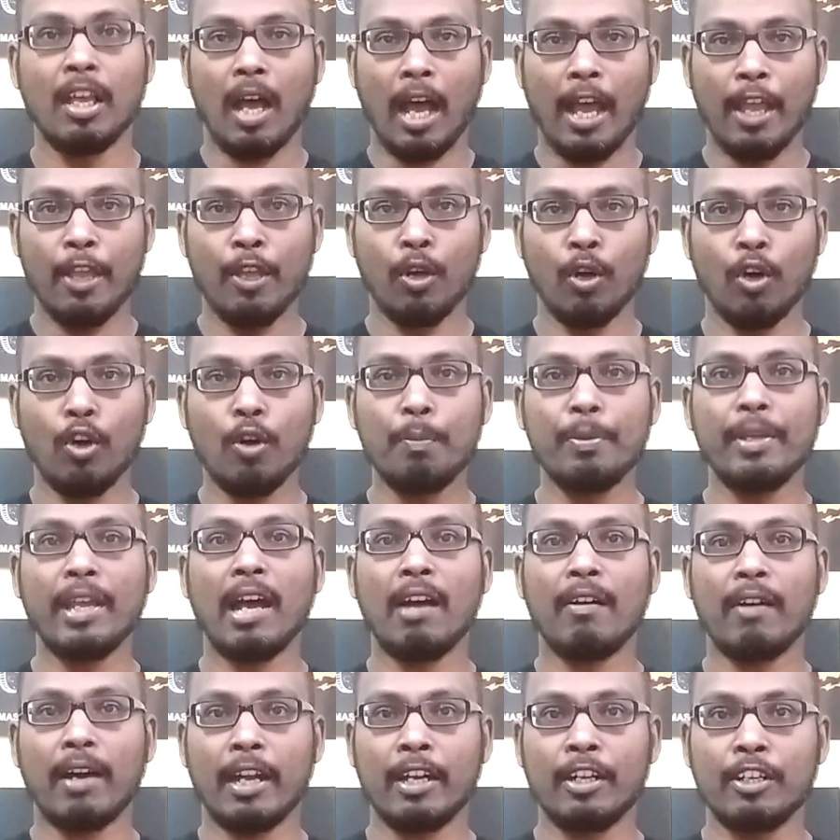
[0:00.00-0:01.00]
I hope you
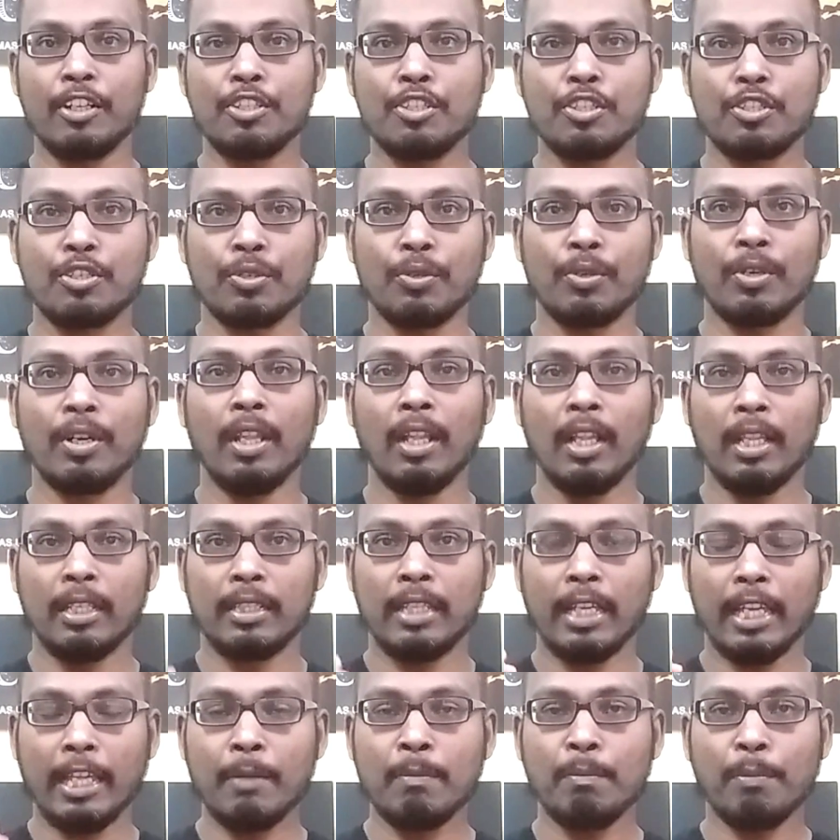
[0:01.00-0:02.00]
have understood
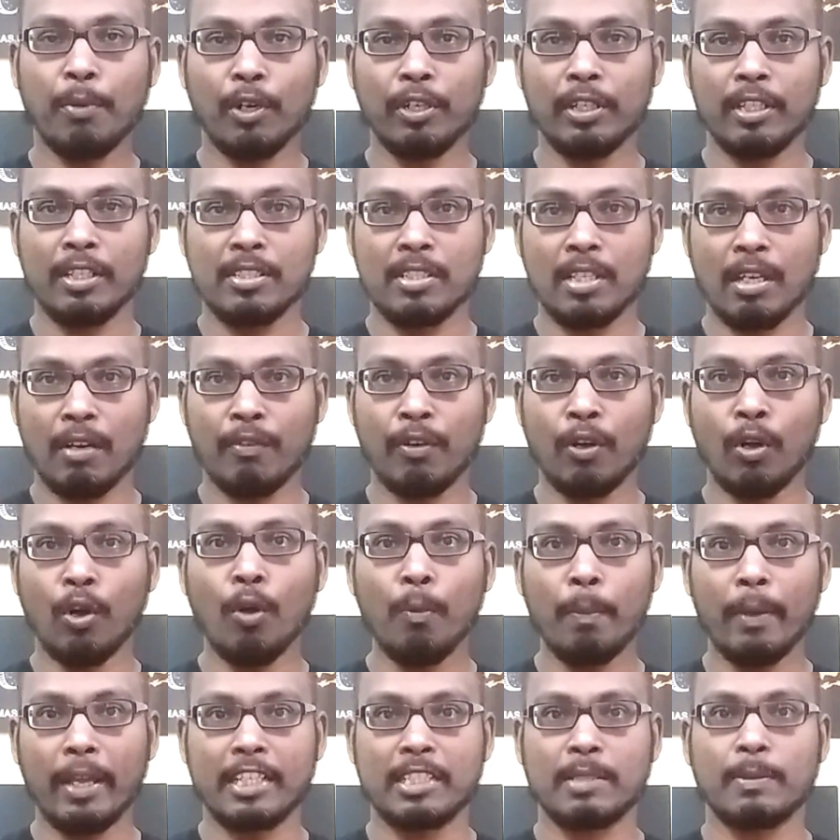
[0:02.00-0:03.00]
the importance of
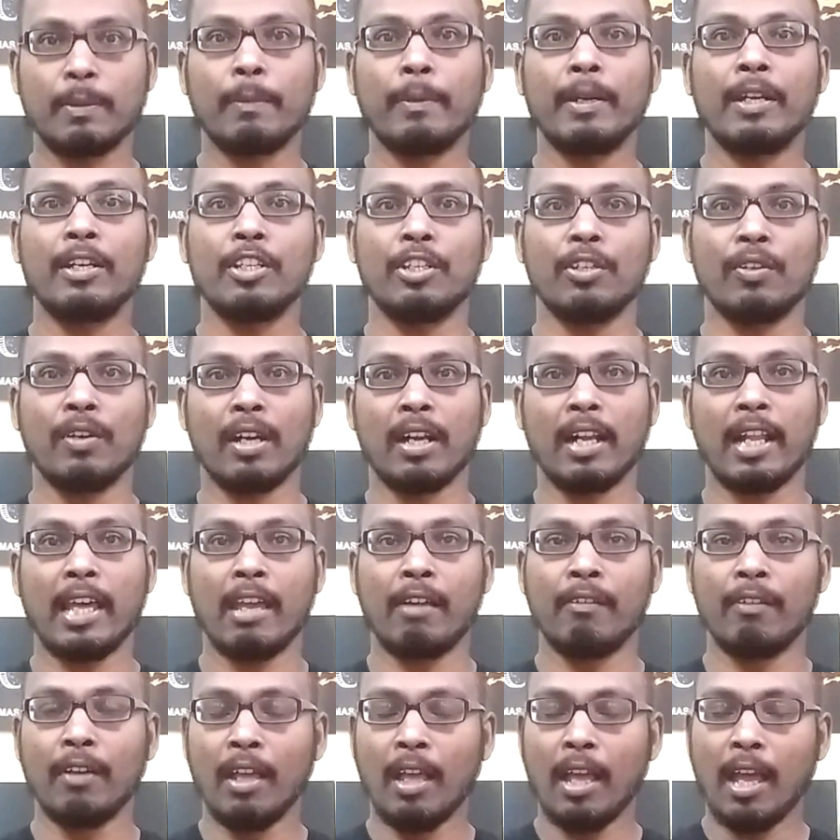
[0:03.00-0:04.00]
hope experiment in your
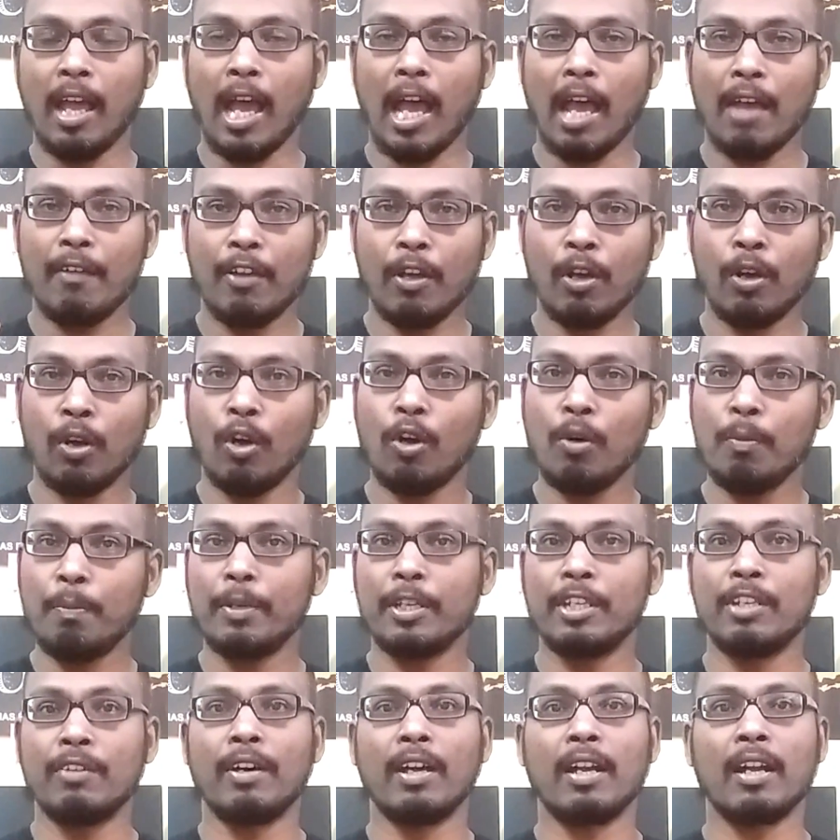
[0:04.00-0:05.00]
life. Have a hope
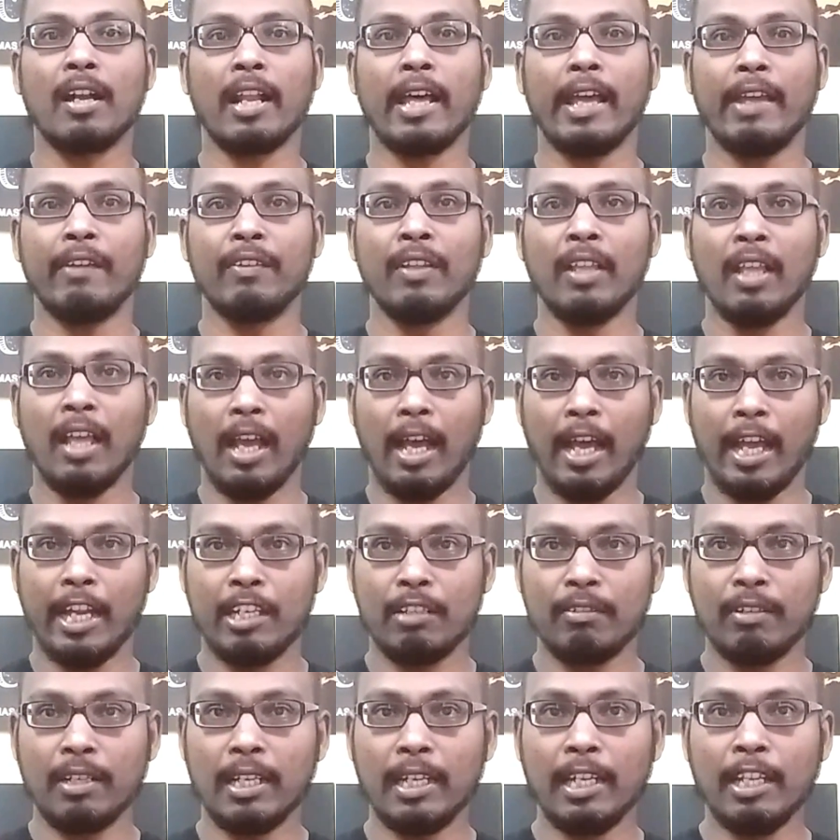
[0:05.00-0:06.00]
in your life and
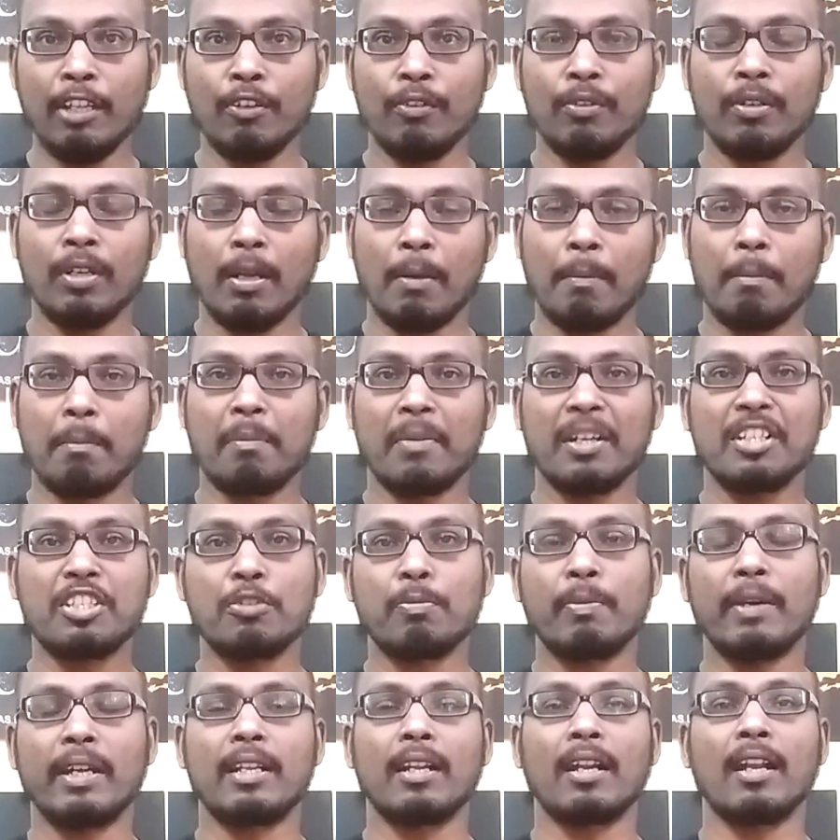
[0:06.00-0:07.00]
you will live much
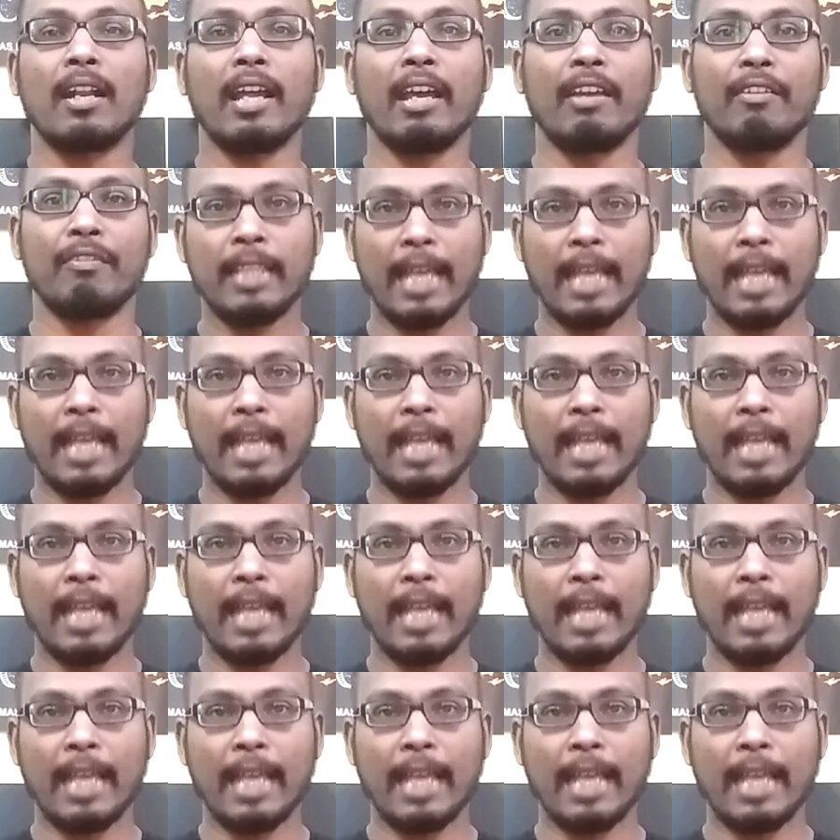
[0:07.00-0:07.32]
better life.